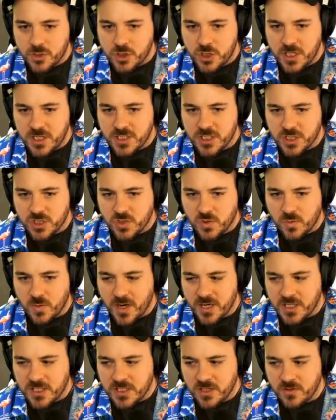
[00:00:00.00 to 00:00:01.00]
Jesus
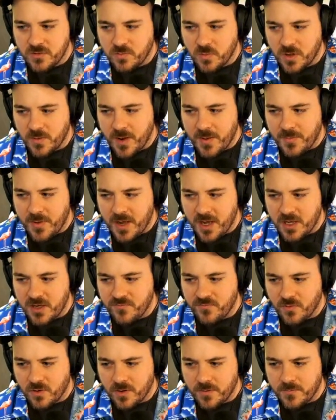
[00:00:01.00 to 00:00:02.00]
Christ, dude. What am I paying
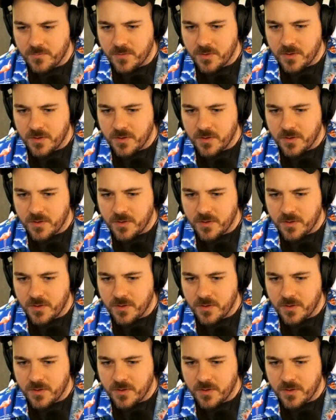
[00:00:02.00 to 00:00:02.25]
you for?